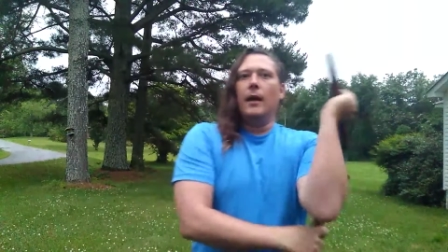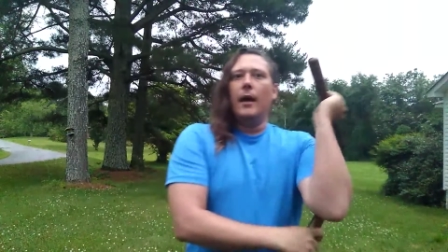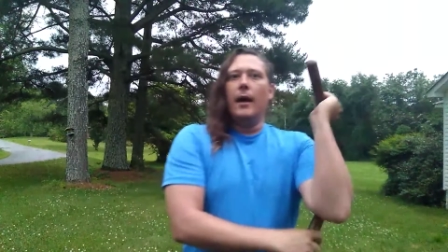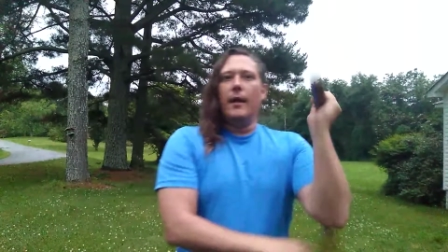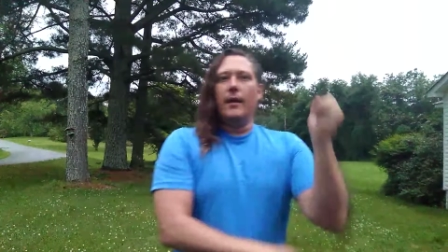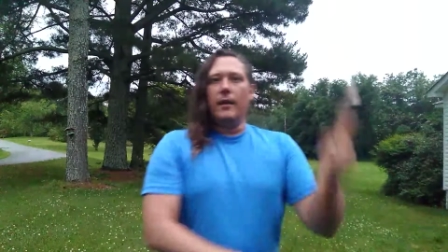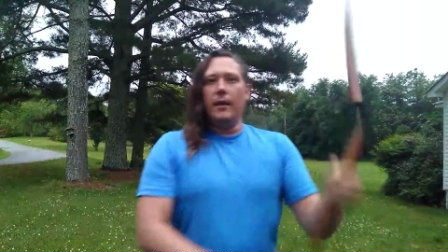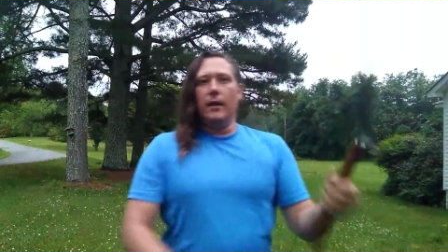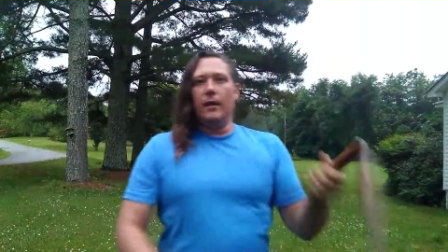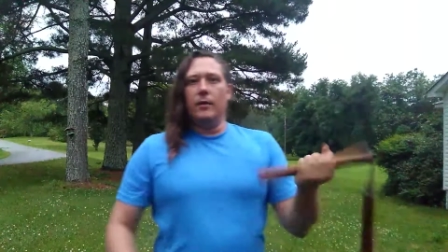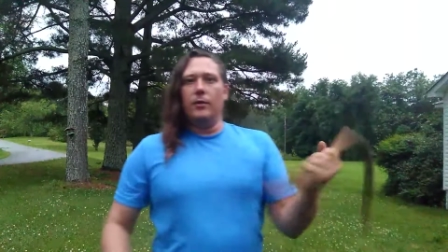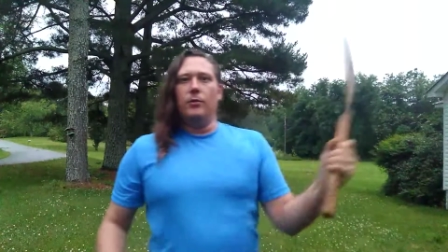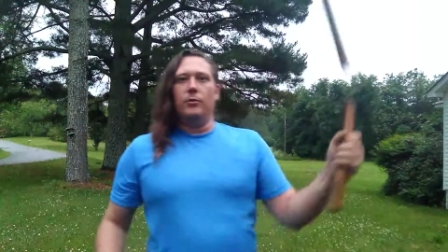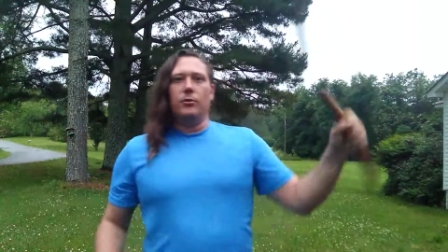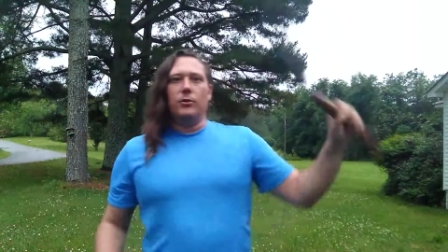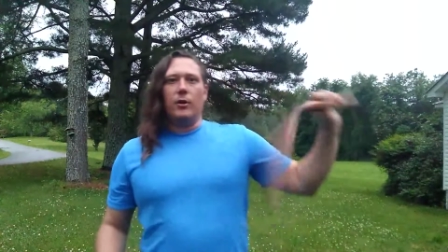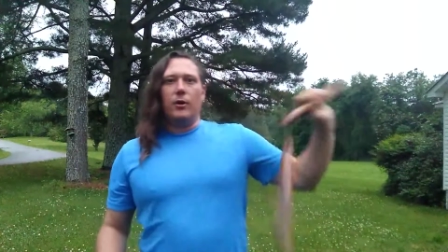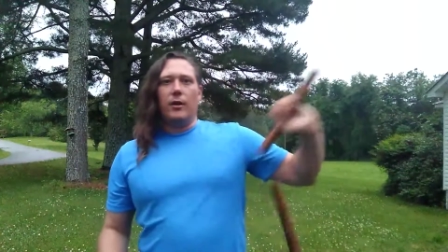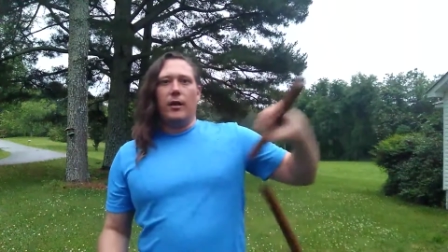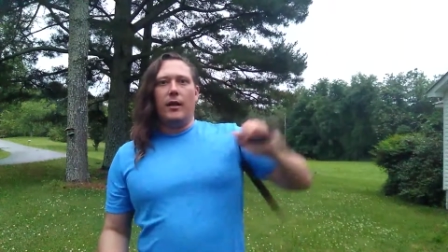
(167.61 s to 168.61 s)
And then you
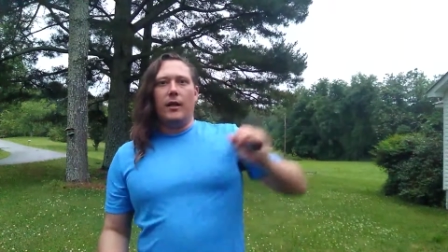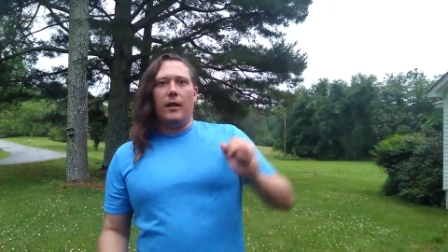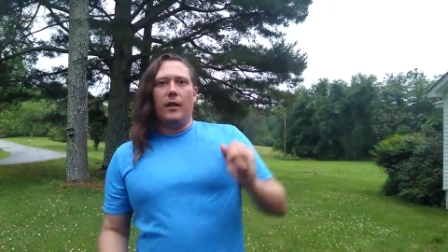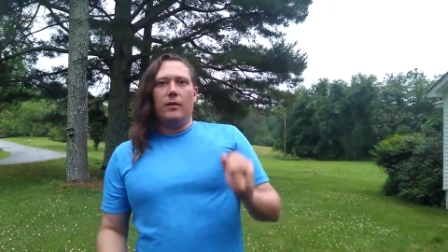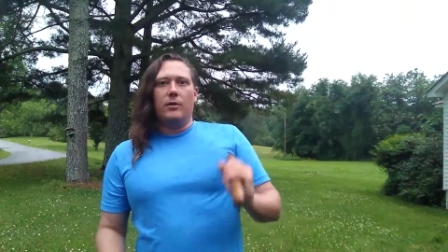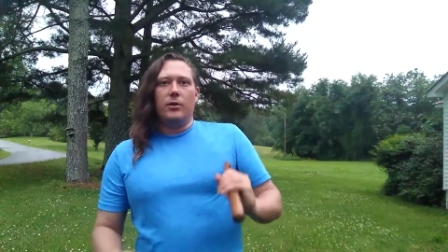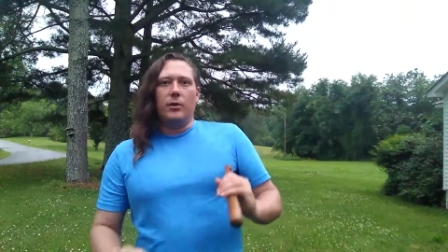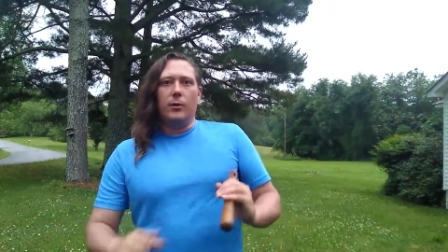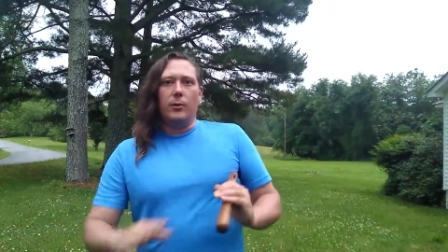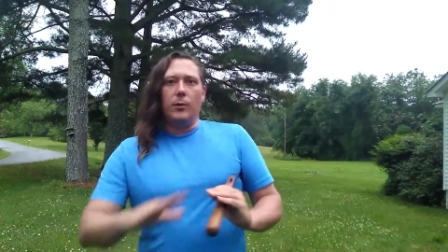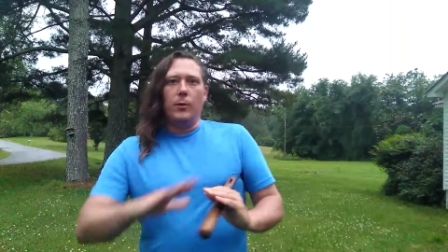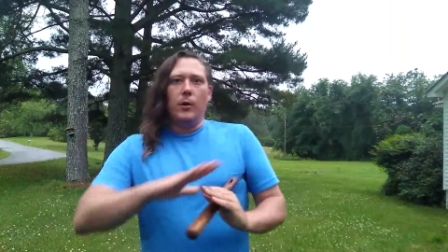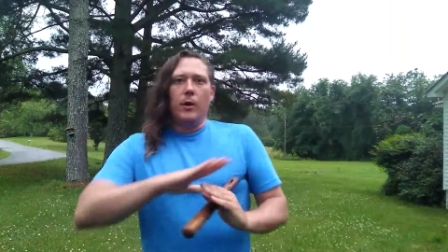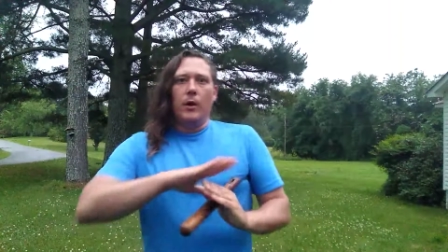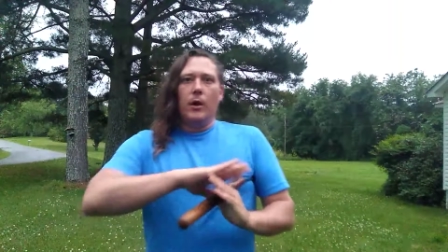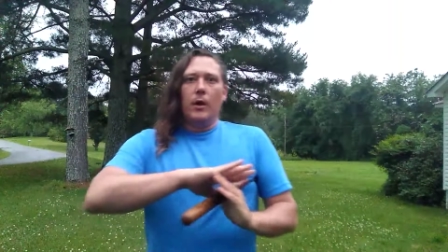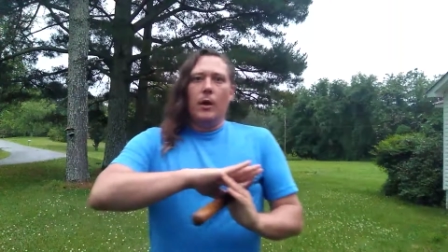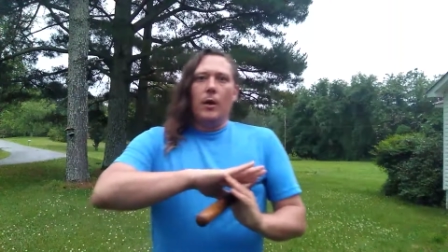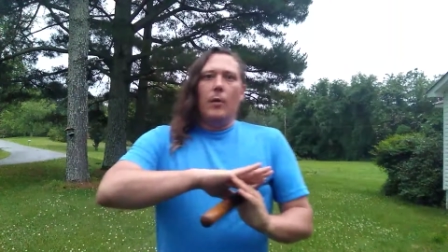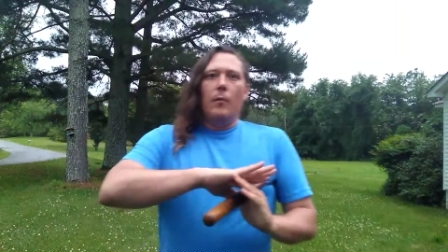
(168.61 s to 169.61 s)
start getting into
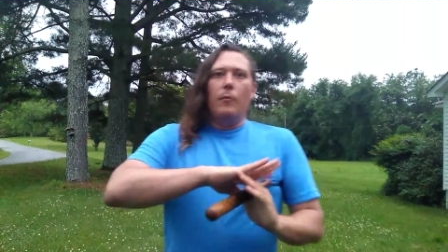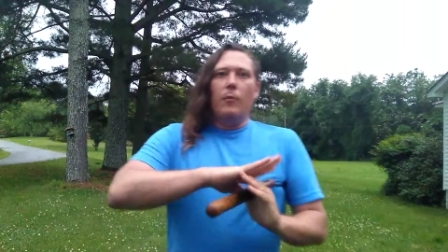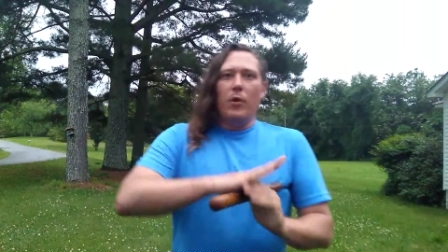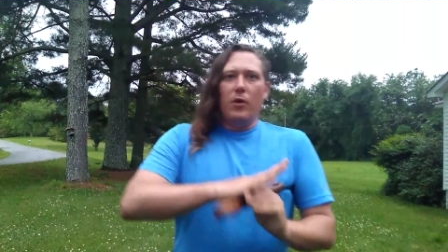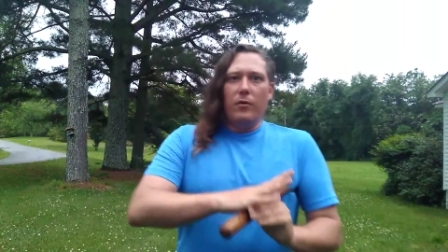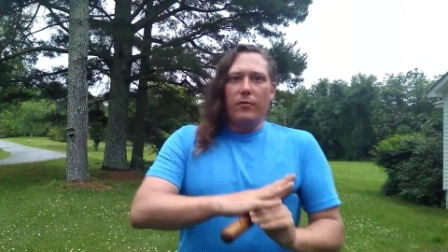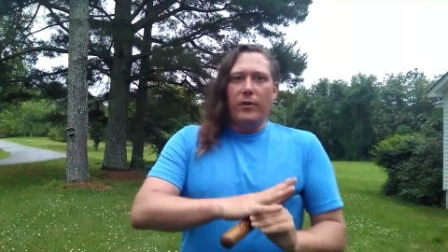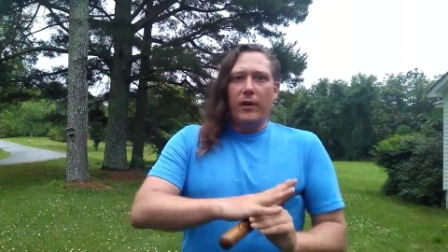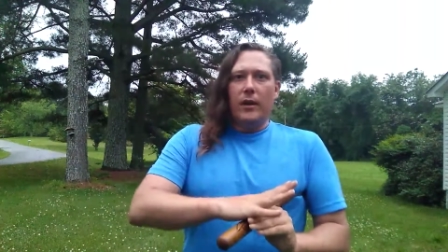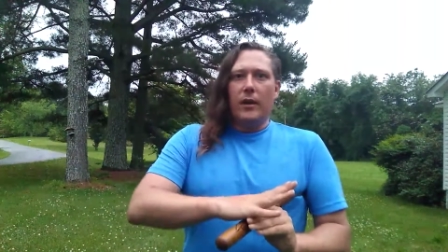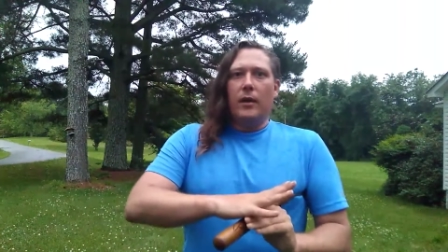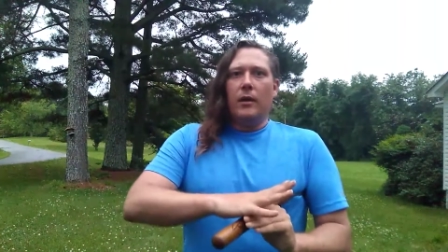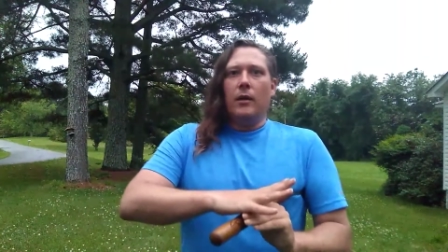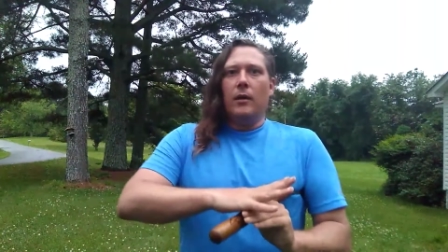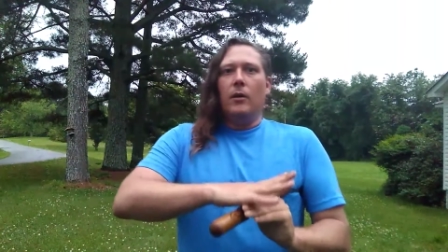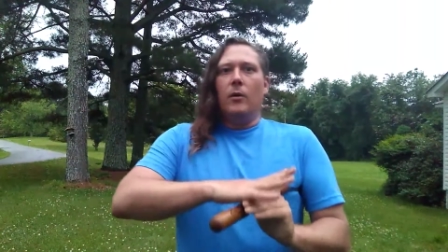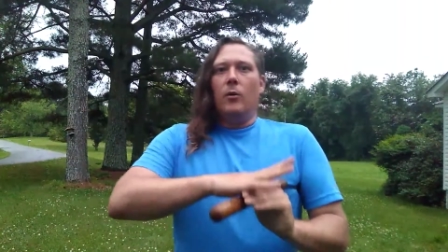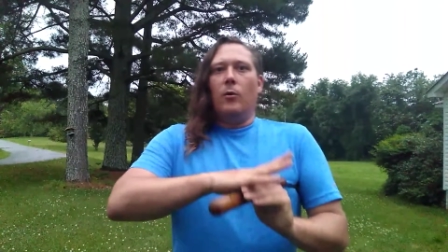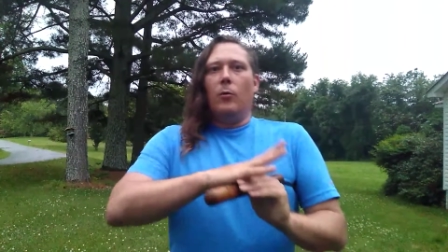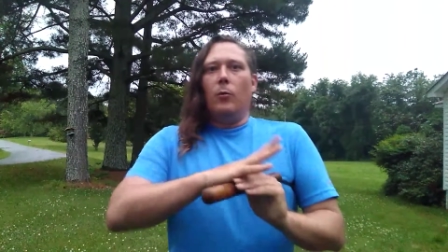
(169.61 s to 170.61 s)
moving
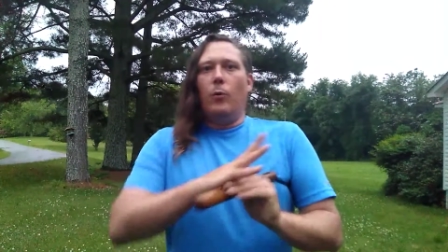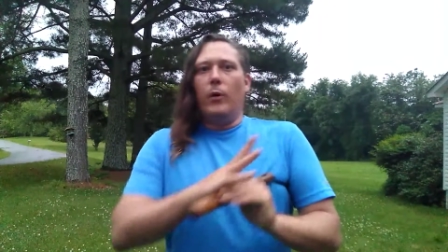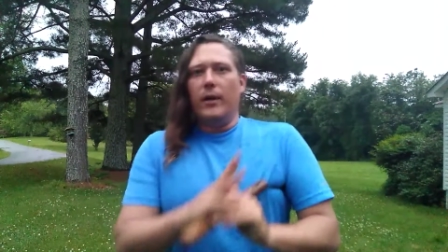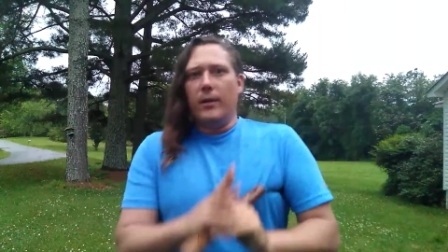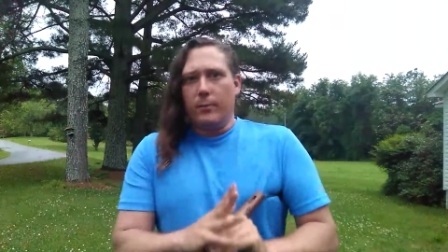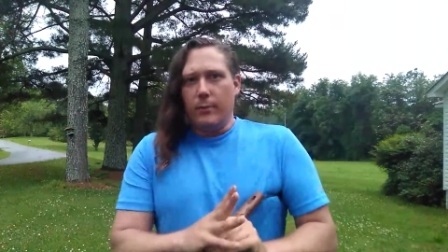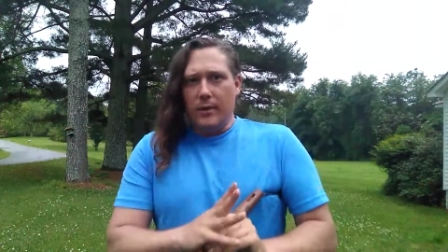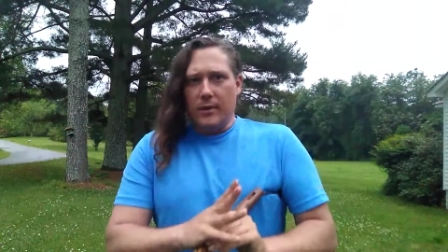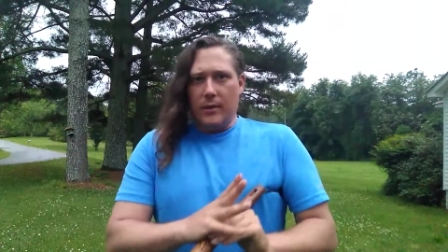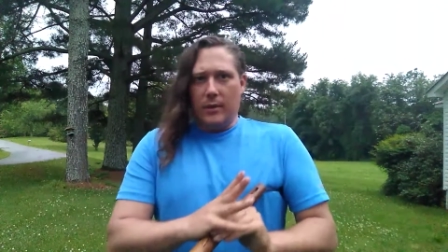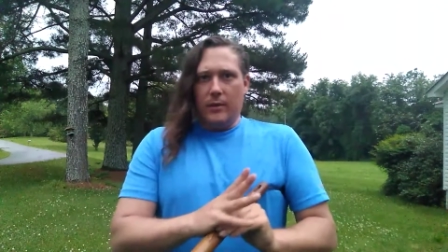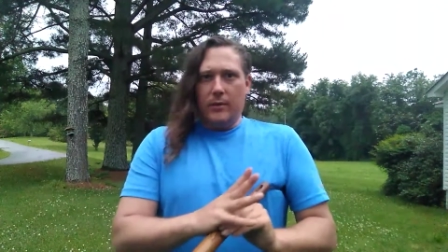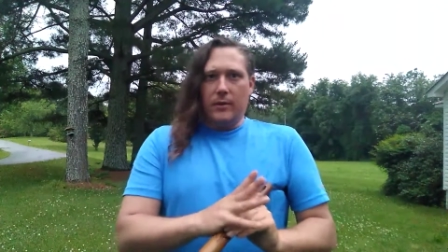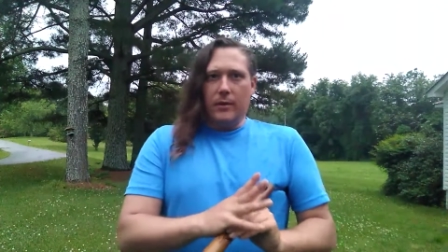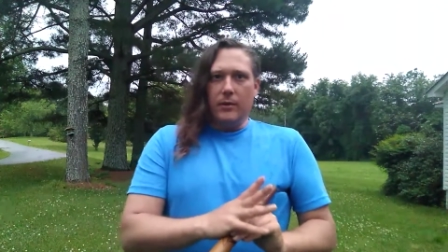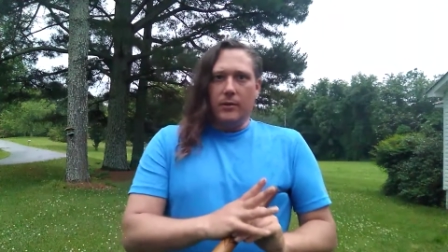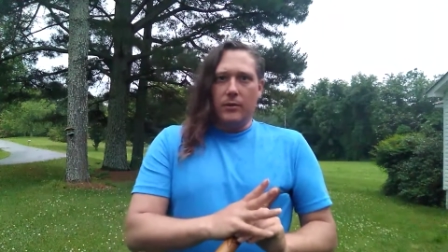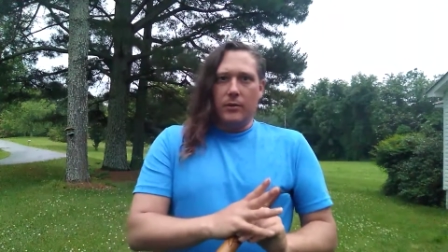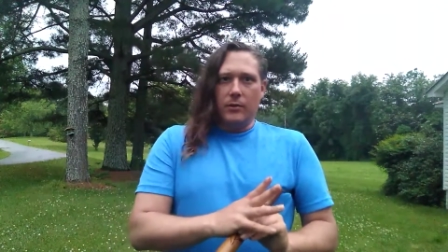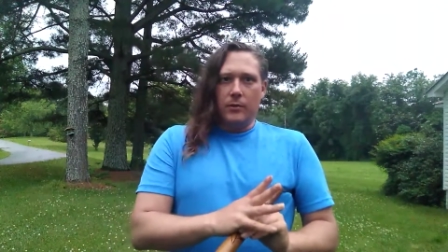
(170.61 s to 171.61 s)
with
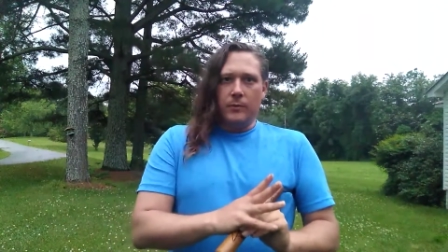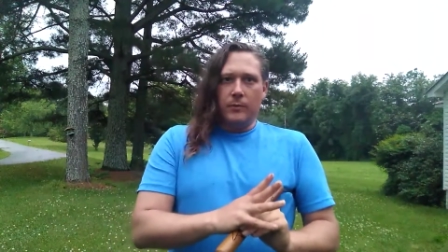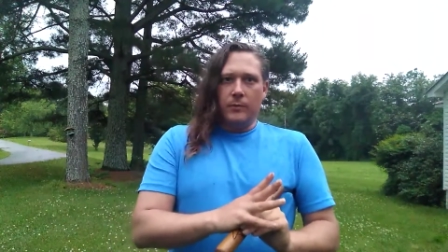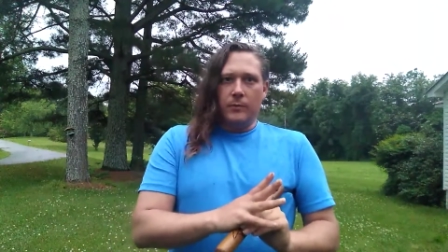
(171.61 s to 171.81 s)
resistance.